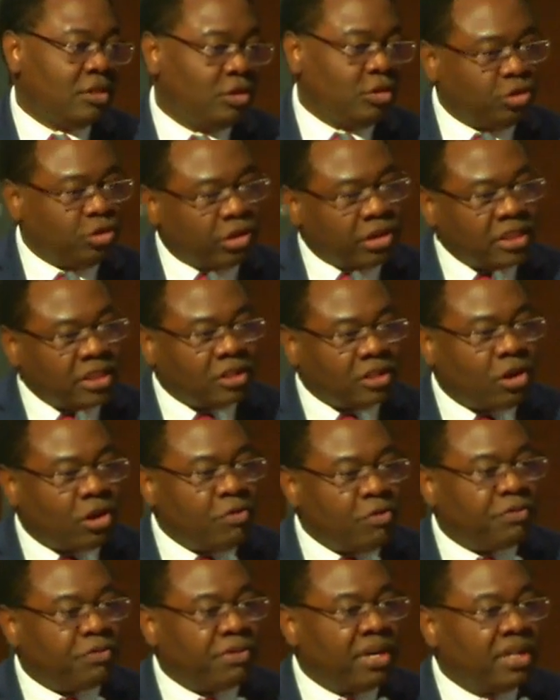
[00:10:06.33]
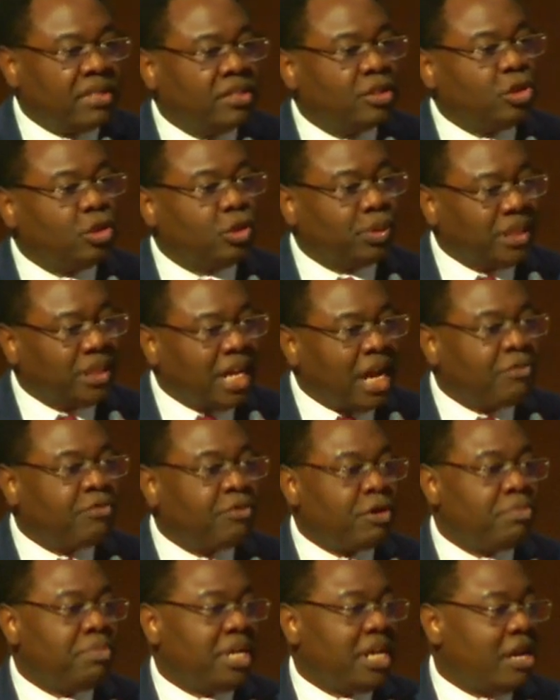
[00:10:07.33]
During the conference, you will
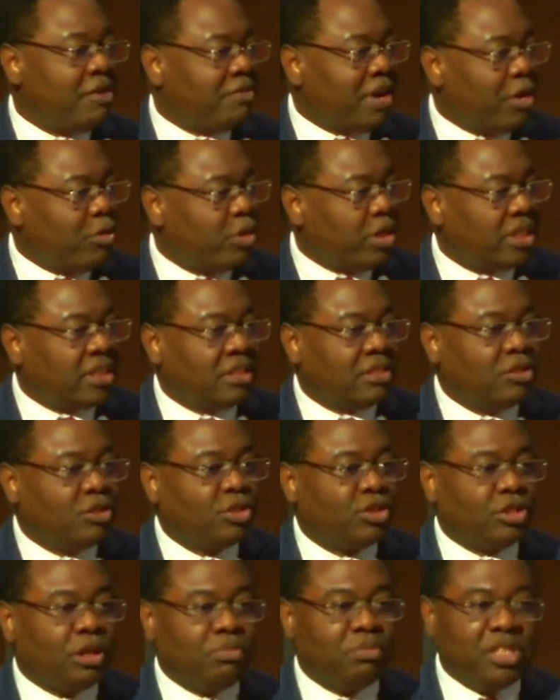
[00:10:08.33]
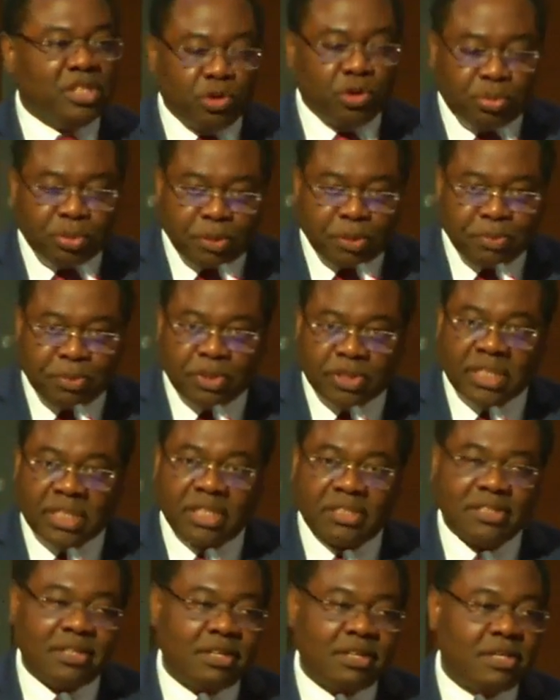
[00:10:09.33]
therefore be evaluating some new
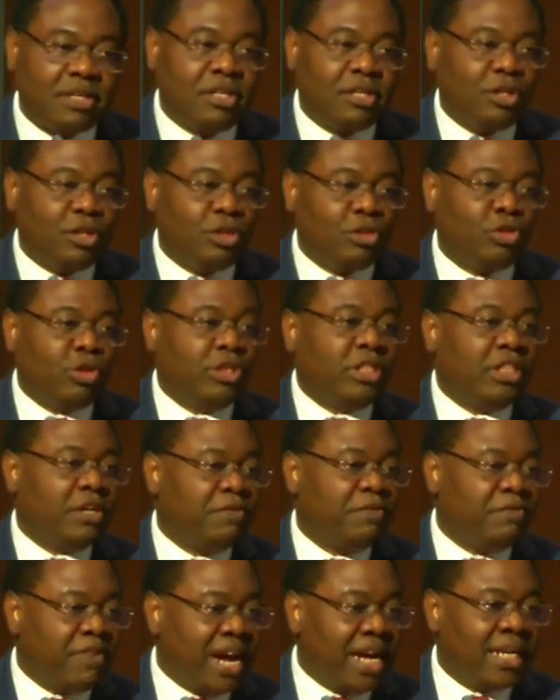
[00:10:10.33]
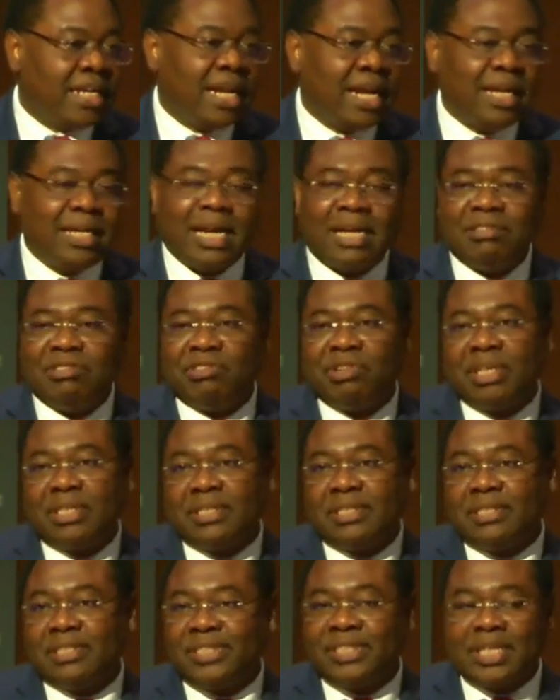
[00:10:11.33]
proposals to define and address
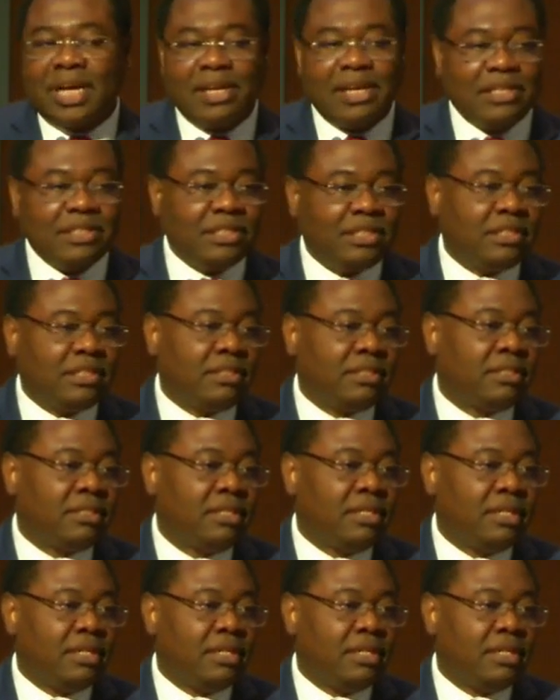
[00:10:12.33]
these challenges